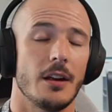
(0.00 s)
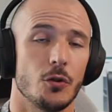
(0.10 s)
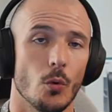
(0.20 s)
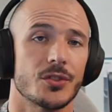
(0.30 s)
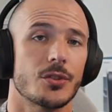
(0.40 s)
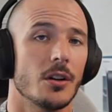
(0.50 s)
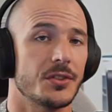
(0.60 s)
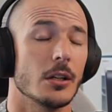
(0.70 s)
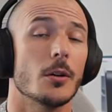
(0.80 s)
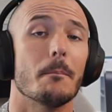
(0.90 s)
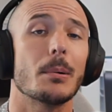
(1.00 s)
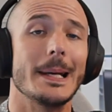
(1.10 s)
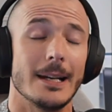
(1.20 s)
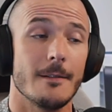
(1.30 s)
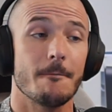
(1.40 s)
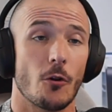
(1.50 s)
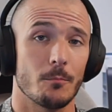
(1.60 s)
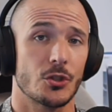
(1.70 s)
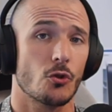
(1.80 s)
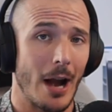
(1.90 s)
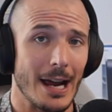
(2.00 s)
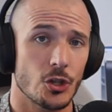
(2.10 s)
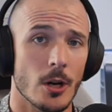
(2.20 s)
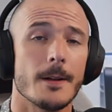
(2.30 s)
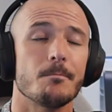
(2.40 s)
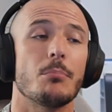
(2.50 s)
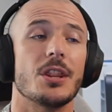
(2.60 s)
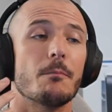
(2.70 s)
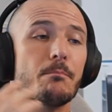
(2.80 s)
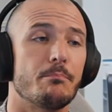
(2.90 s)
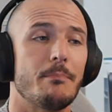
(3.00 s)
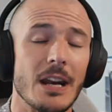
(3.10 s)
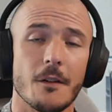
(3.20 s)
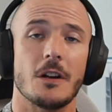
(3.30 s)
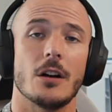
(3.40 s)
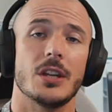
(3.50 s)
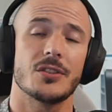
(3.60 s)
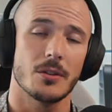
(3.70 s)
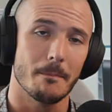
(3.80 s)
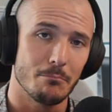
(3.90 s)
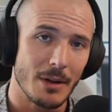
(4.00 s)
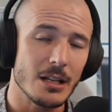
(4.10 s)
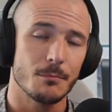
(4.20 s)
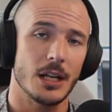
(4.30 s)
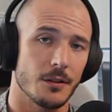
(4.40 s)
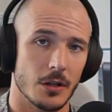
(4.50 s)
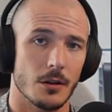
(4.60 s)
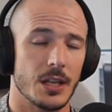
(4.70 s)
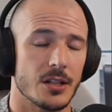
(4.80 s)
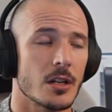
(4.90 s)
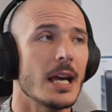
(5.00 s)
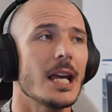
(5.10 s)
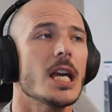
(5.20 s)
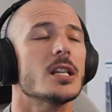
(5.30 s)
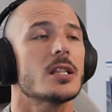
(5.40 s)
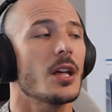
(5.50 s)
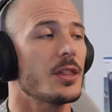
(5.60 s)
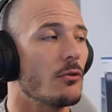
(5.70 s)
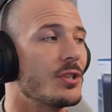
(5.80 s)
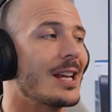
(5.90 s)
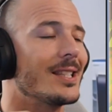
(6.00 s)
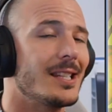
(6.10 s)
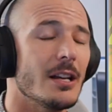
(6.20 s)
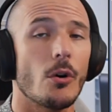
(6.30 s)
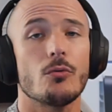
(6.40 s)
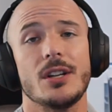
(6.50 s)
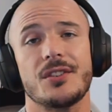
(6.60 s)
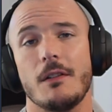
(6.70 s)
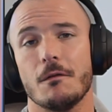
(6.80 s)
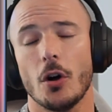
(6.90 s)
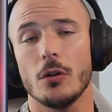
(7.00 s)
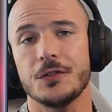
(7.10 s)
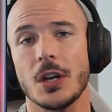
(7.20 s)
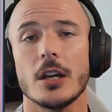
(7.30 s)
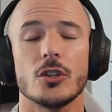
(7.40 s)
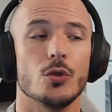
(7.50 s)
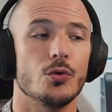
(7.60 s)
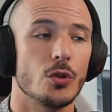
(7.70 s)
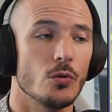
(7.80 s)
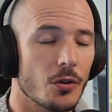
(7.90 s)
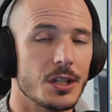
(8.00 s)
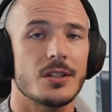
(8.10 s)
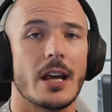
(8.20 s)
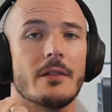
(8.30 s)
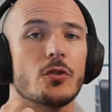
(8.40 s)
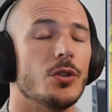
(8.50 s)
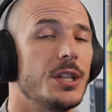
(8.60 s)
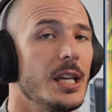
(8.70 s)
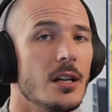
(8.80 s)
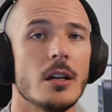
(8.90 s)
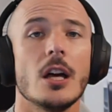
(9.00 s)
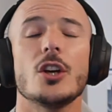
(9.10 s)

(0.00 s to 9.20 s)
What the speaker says: if you are starting completely from scratch. But the benefit of this, the main benefit of this, is that there is 0 risk involved. You do not need to have good gear.